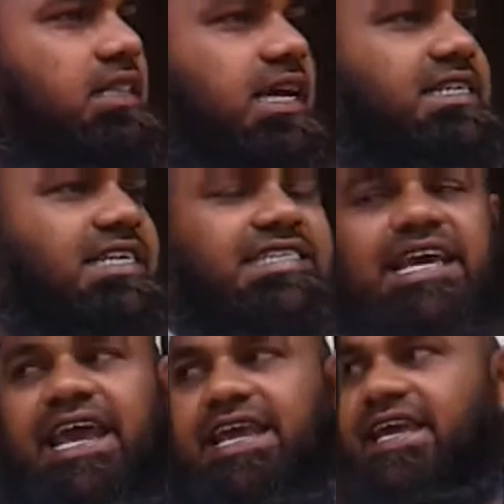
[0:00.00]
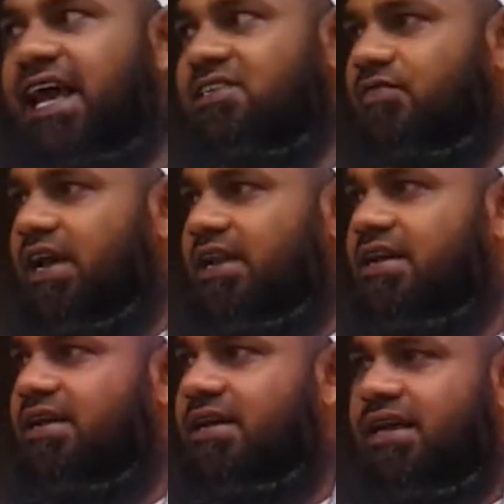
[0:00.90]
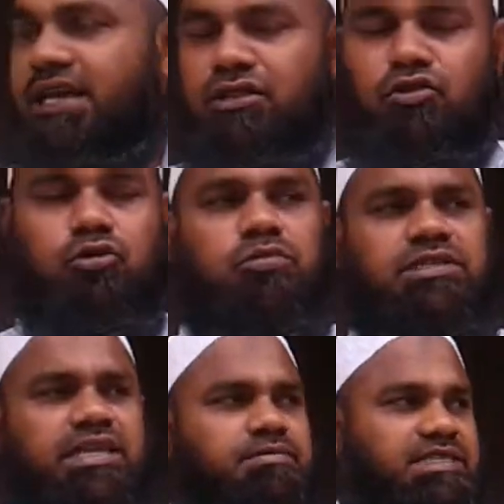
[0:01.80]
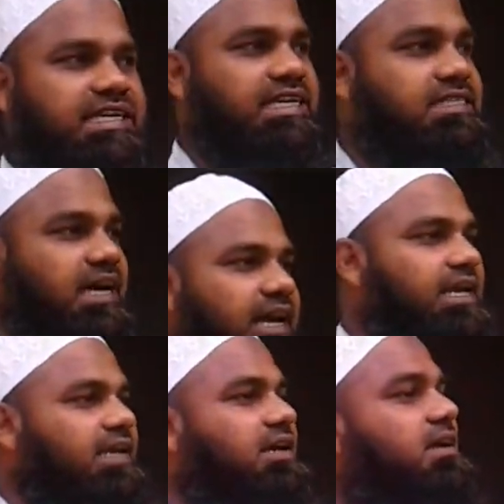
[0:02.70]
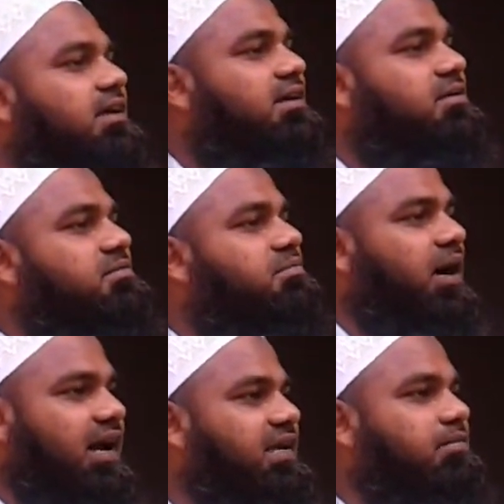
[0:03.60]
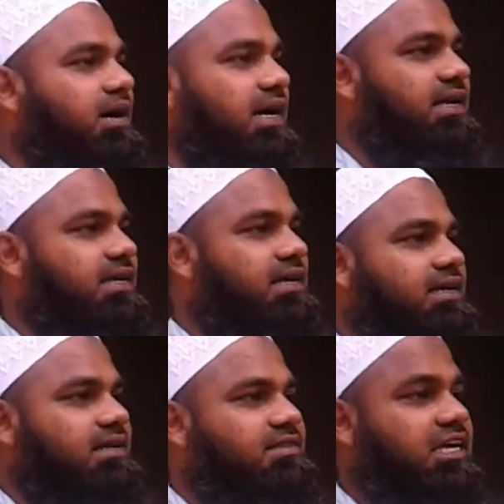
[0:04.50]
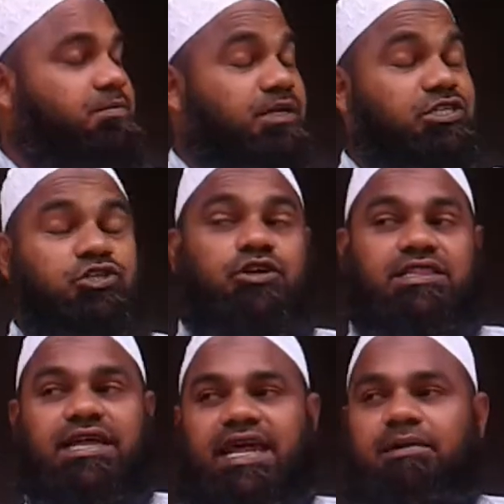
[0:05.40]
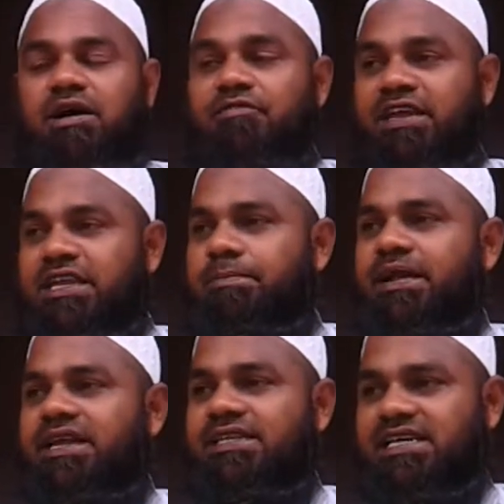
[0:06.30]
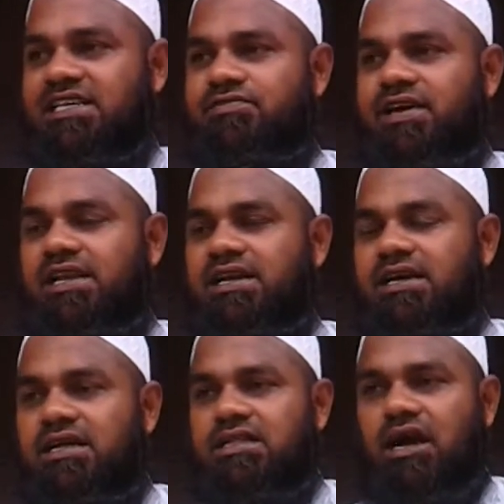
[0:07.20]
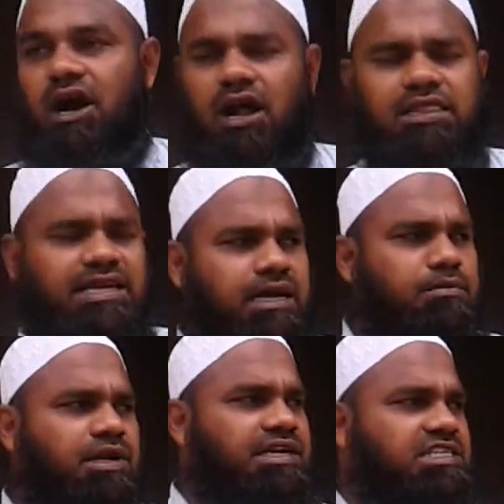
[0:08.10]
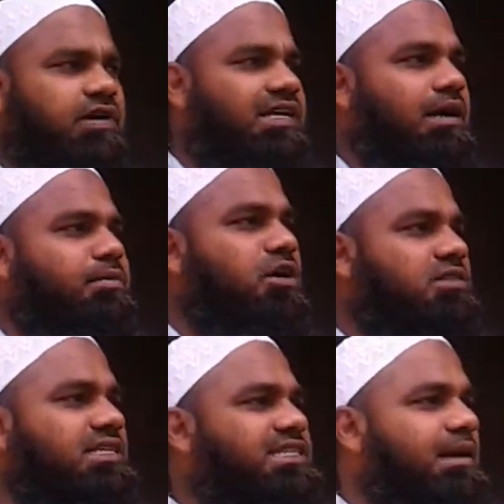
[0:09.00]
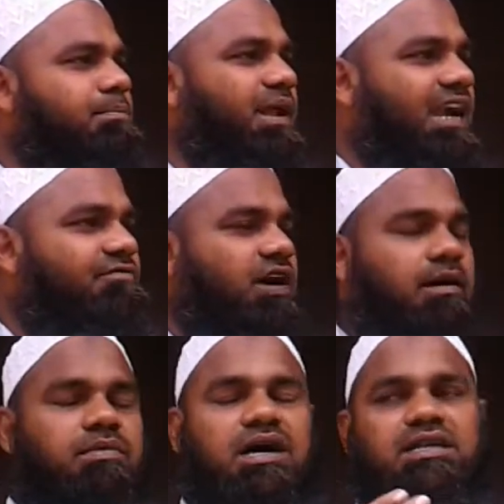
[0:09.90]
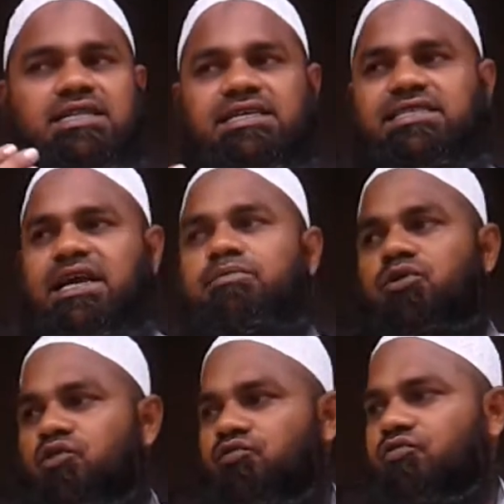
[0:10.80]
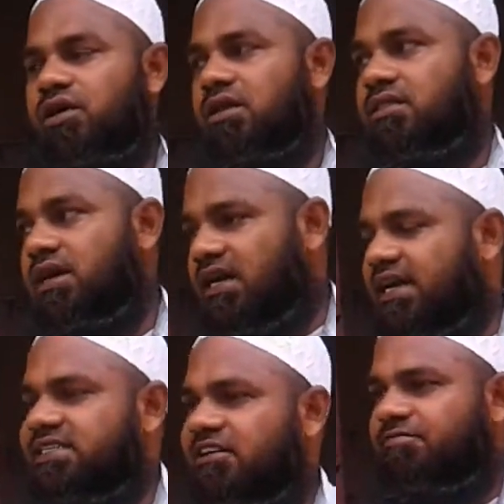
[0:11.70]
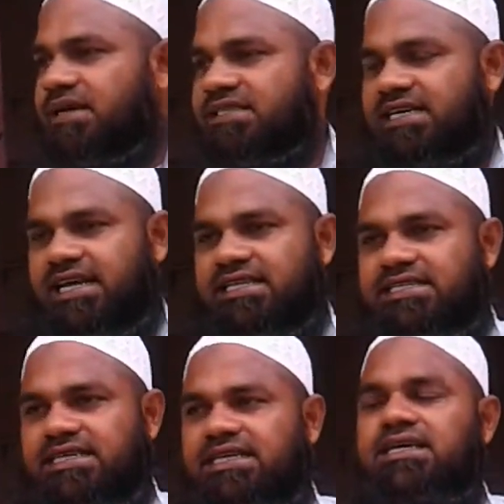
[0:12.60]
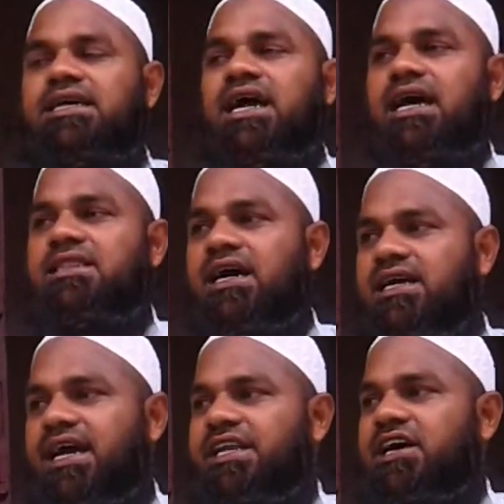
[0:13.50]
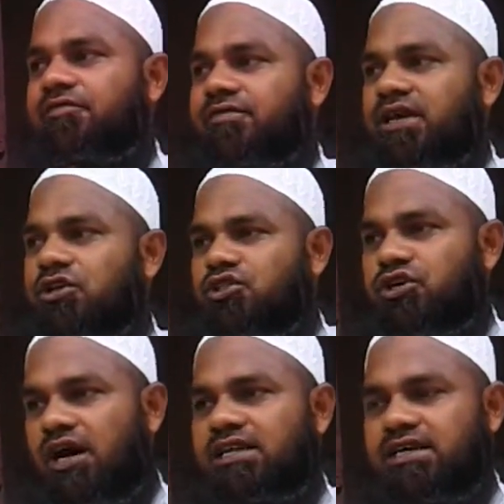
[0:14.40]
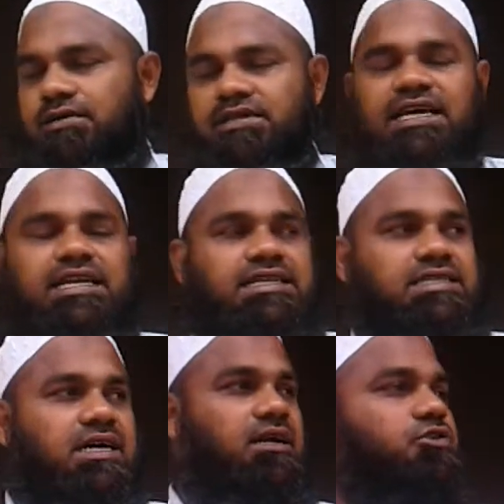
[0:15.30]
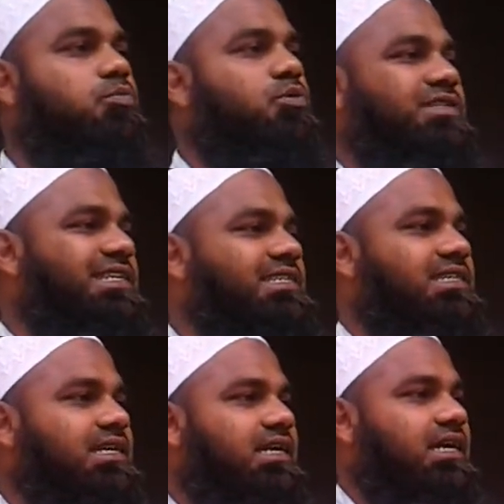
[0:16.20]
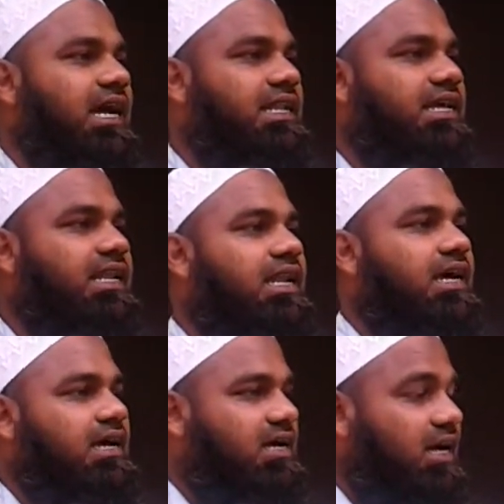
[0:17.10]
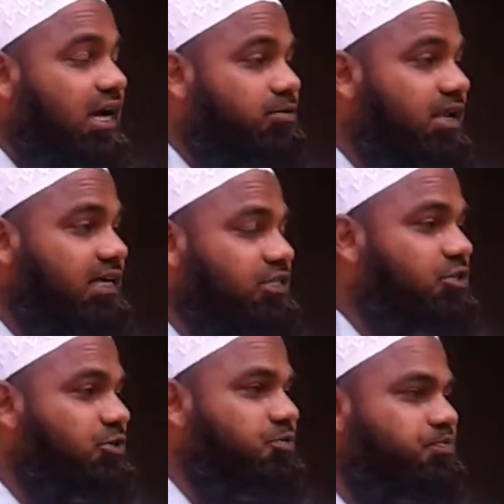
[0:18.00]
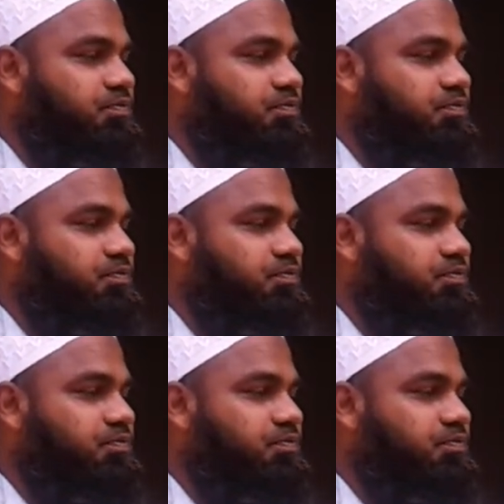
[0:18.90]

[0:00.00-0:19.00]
There is a saying as well, Hindu, Muslim, Sikh, Isai, bhai bhai. That means during the time of independence as well, all the communities were coming on the same platform under the same roof. That kind of mentality and that kind of thought our directors are also possessed. And then I would like to